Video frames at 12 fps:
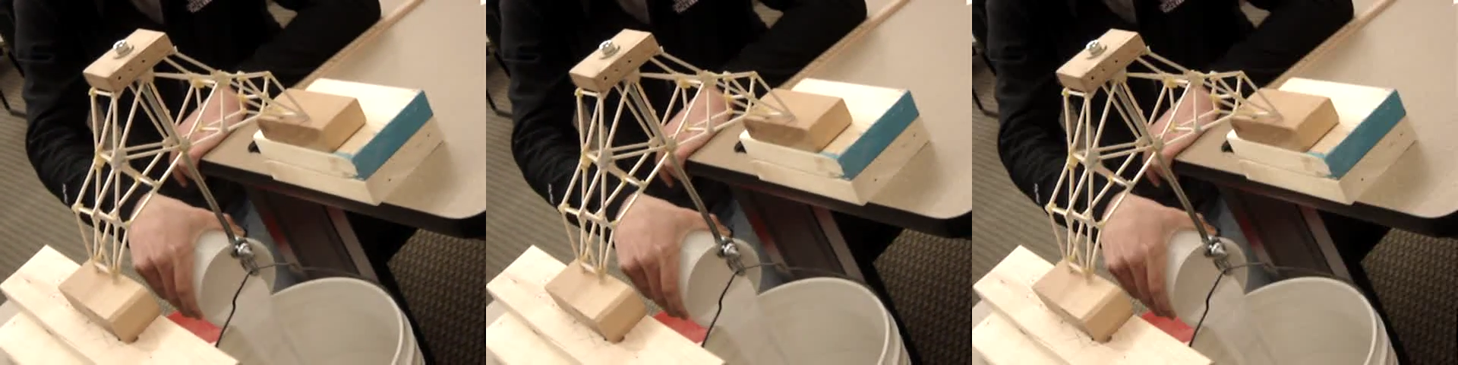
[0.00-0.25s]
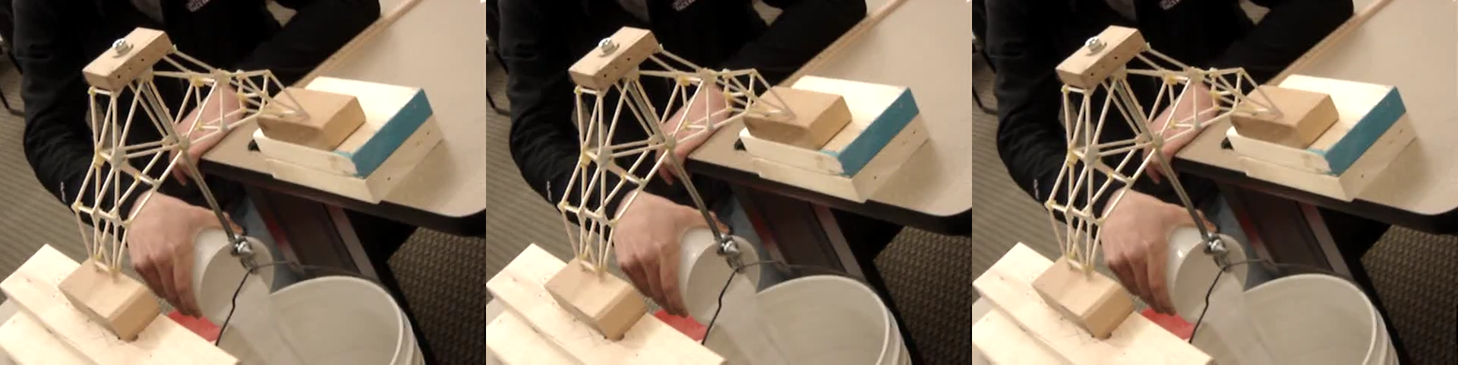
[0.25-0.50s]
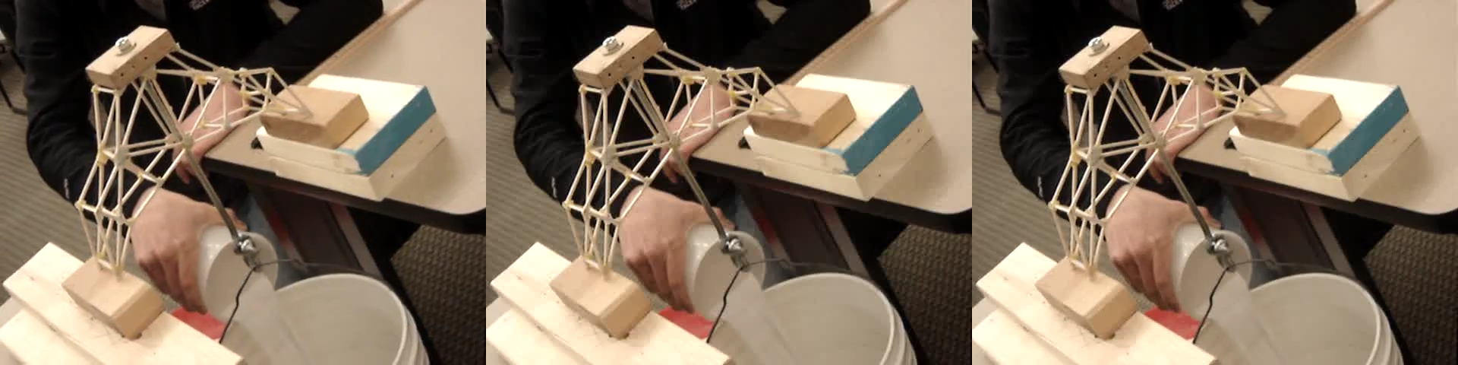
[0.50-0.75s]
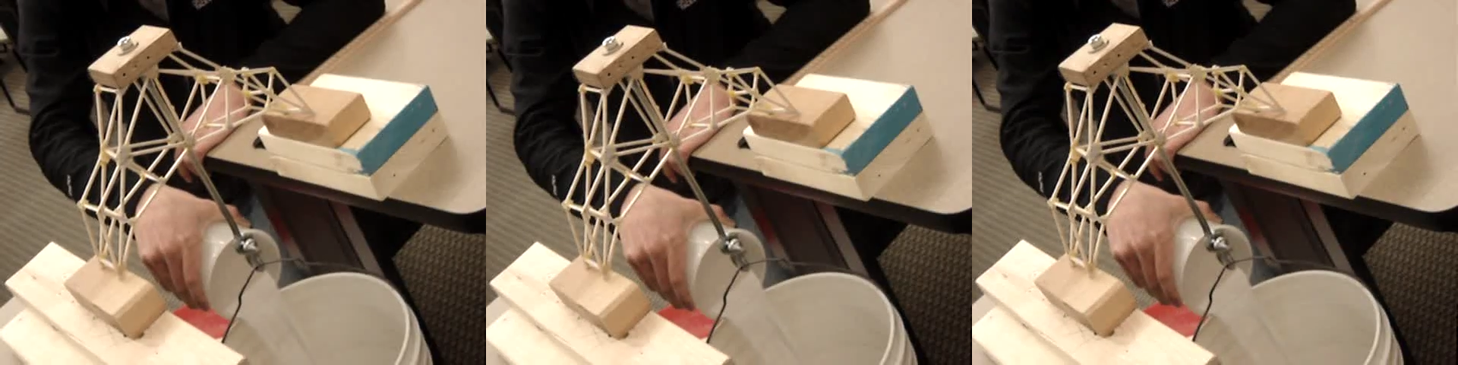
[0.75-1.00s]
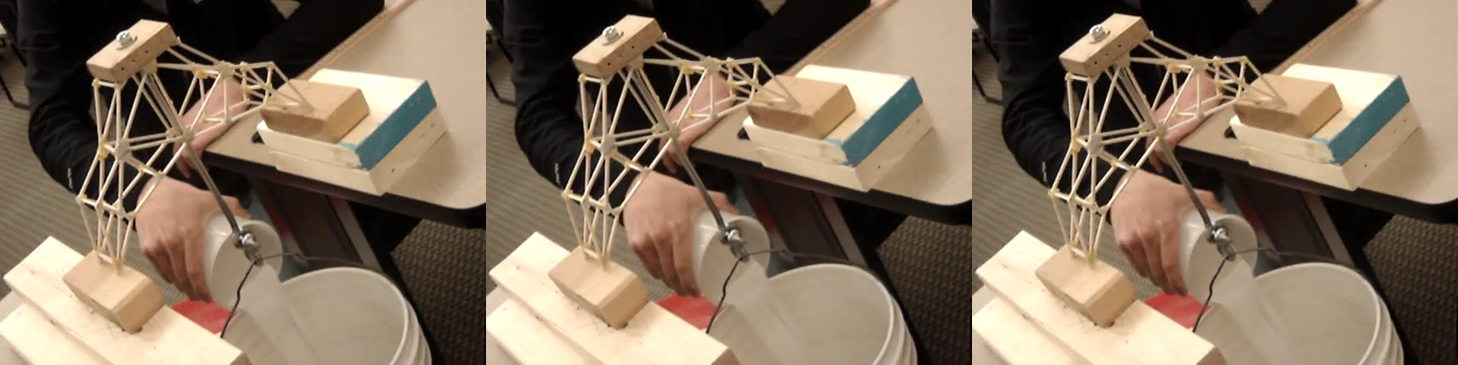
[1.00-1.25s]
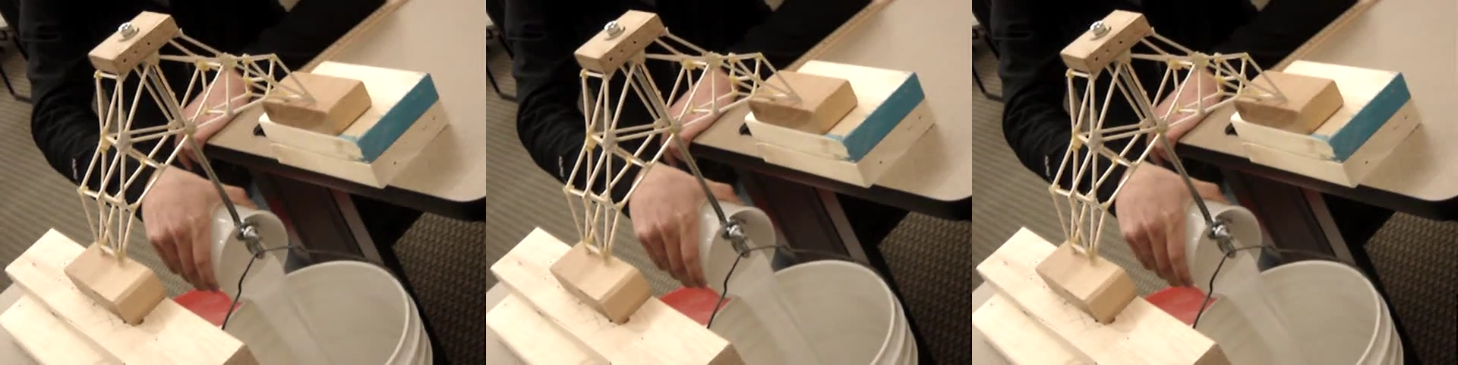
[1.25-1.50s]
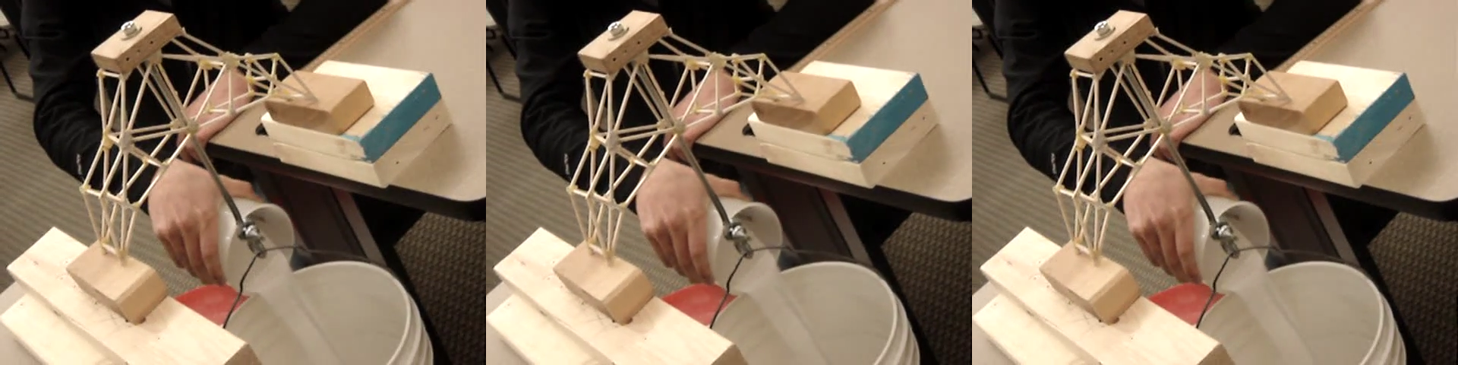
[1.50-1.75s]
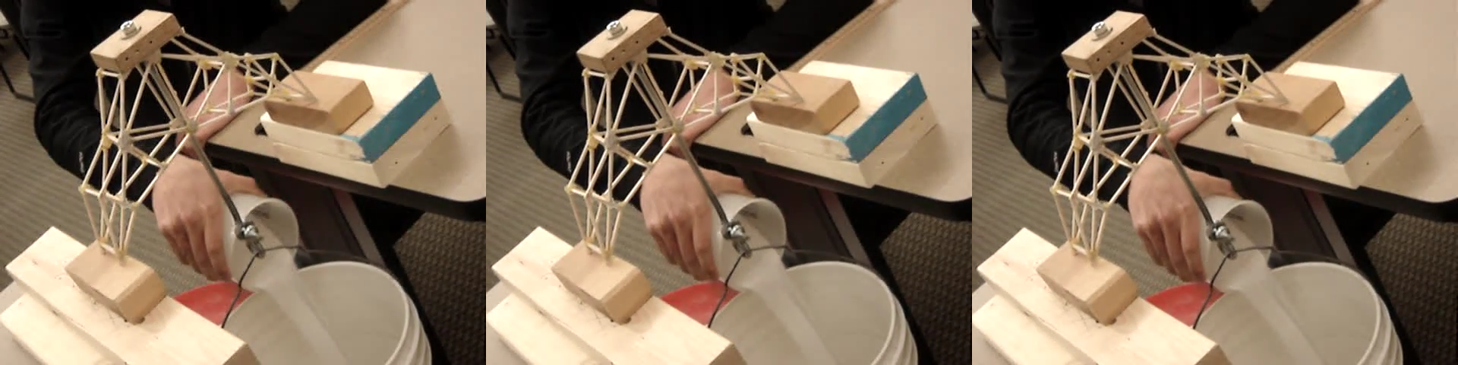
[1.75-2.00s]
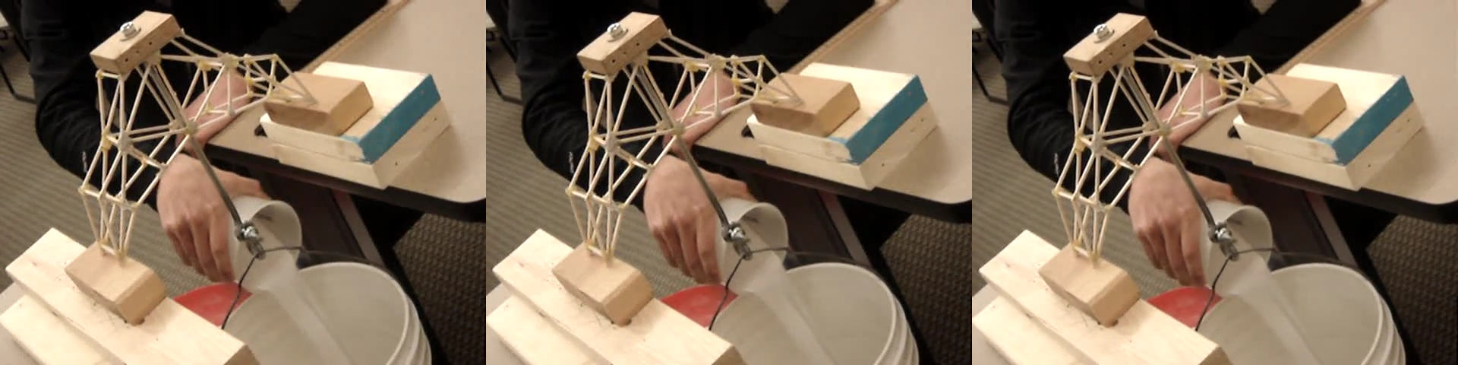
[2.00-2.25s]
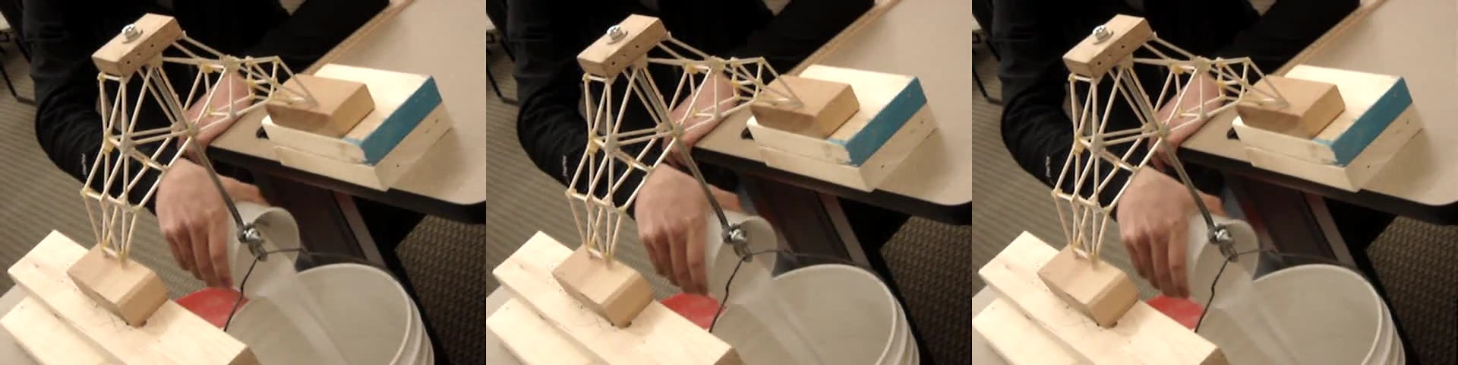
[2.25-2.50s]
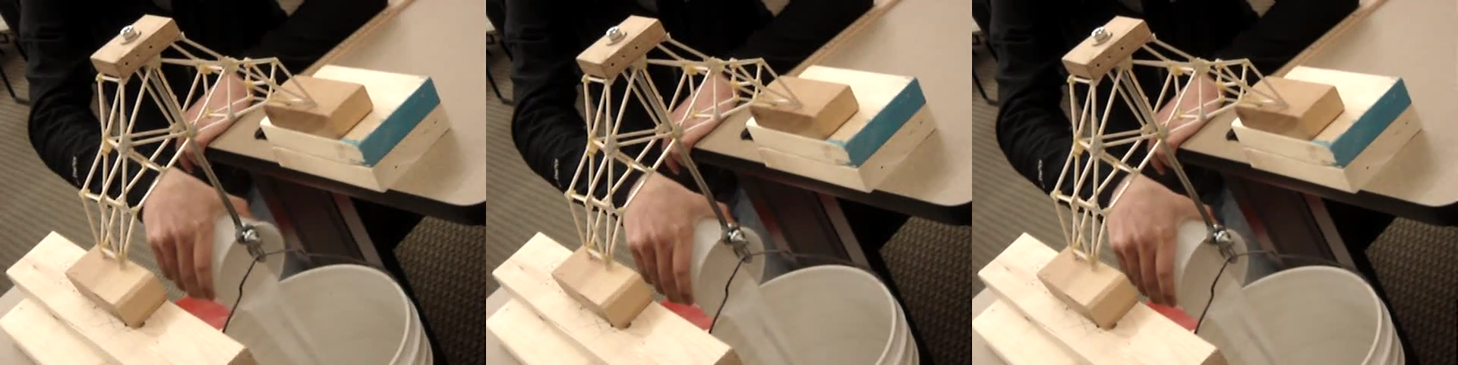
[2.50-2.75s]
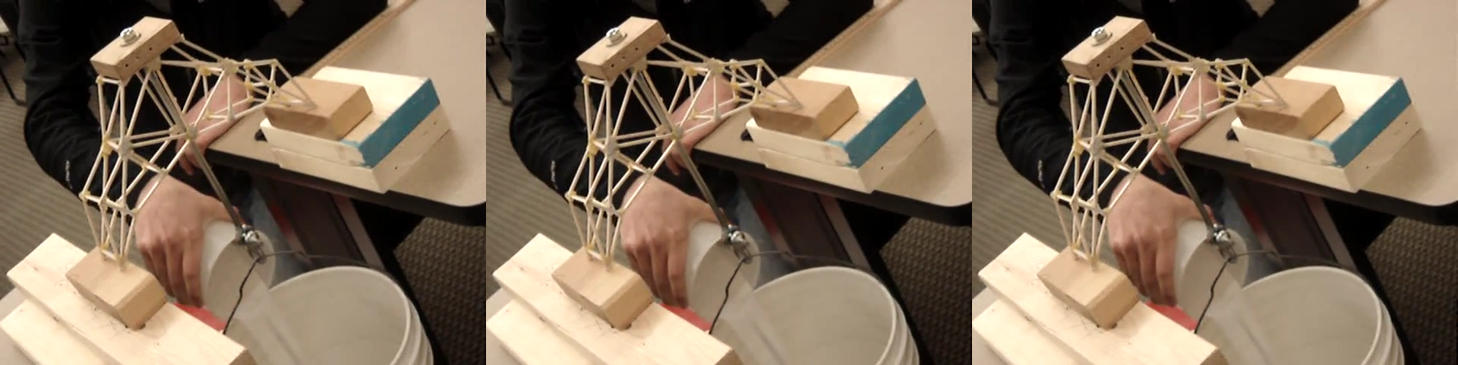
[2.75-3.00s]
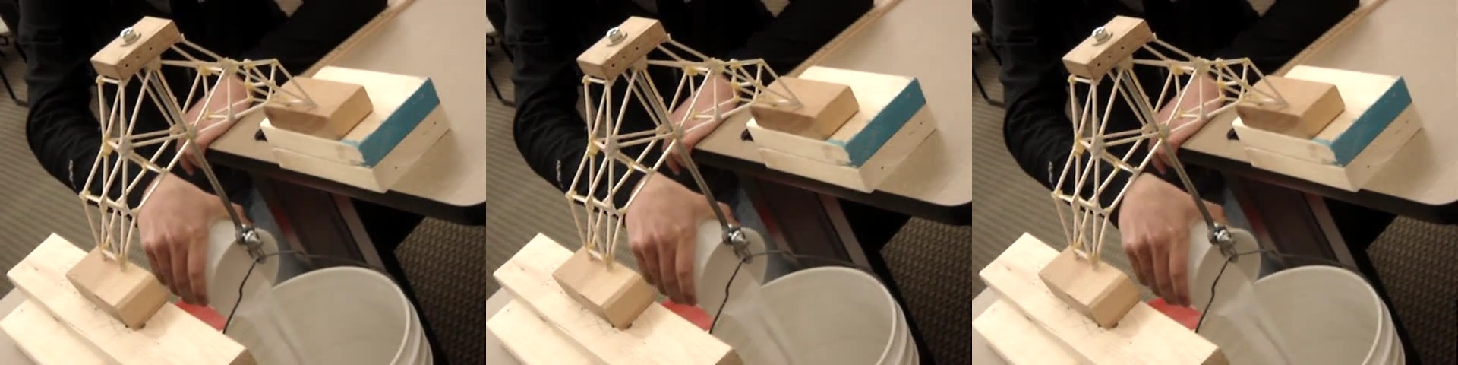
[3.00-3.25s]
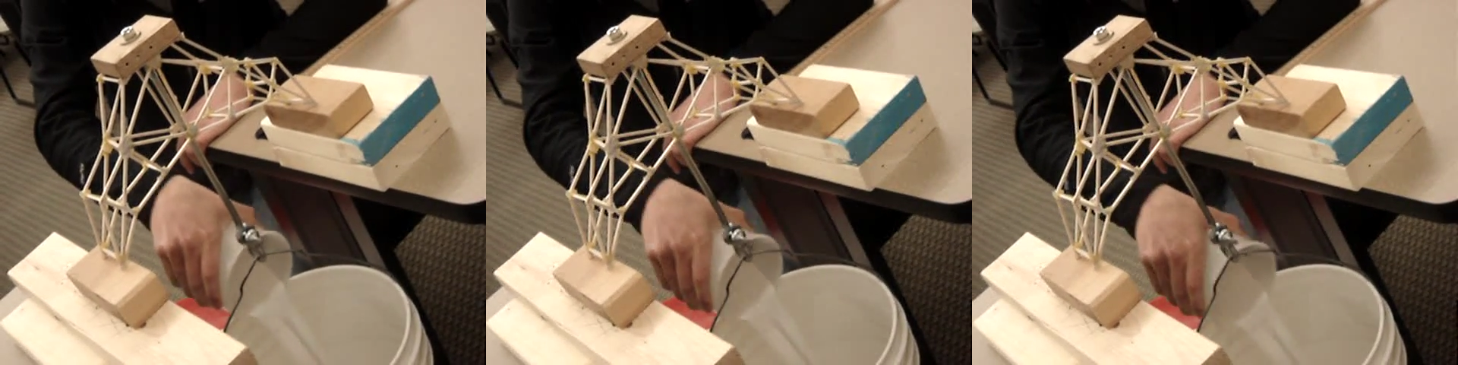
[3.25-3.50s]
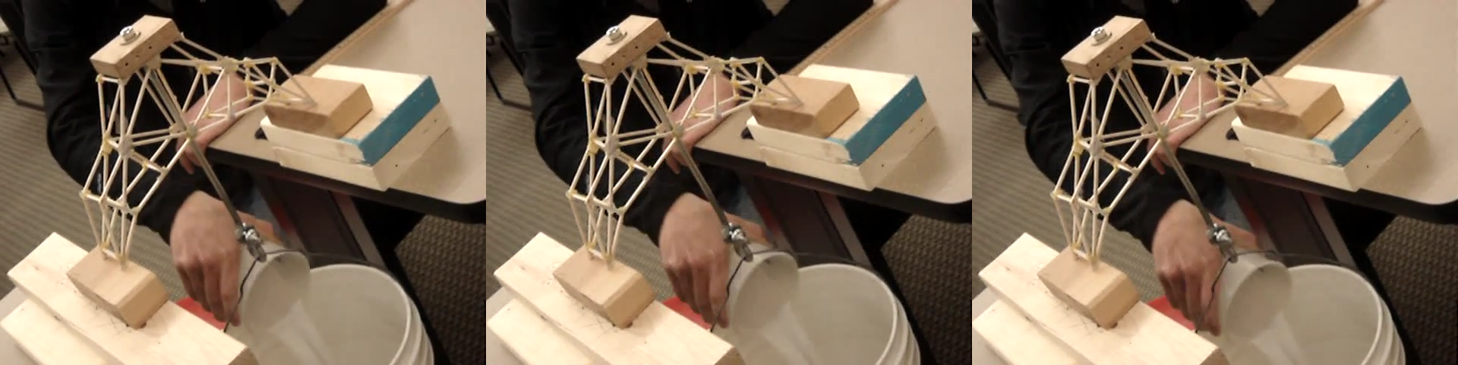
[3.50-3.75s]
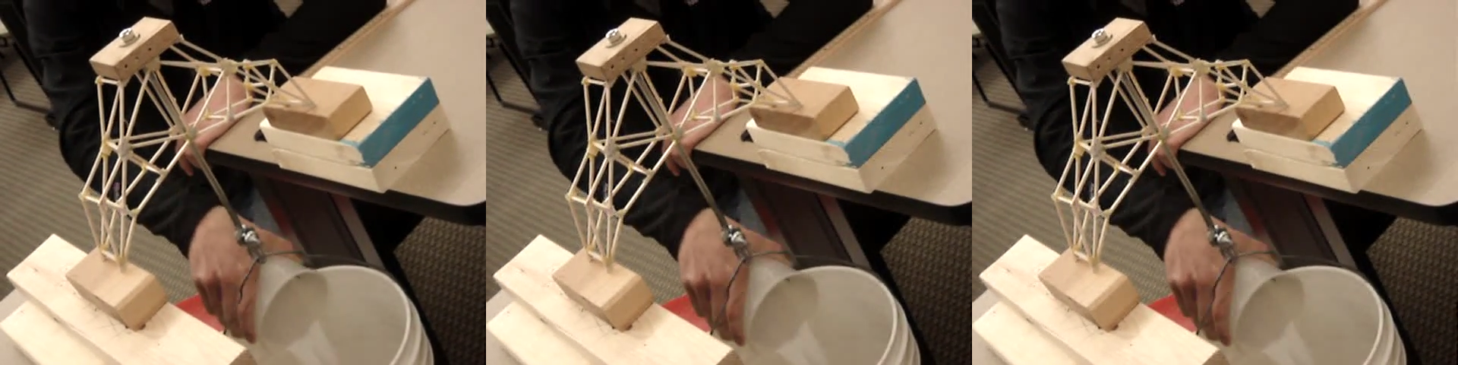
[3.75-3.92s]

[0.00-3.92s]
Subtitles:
No face is visible, so there are no lips to read.